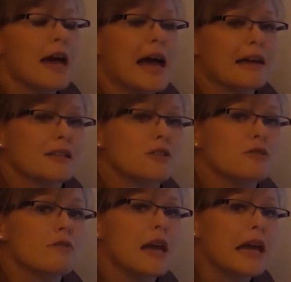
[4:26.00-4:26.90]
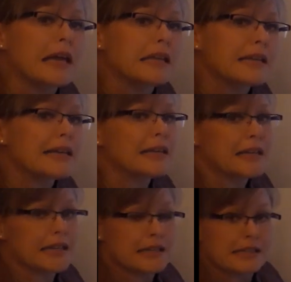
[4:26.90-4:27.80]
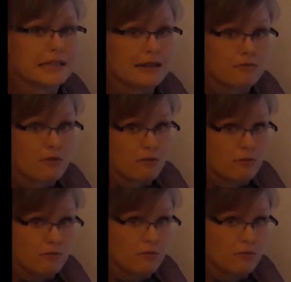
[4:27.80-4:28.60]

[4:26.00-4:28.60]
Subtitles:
has to end in a 0.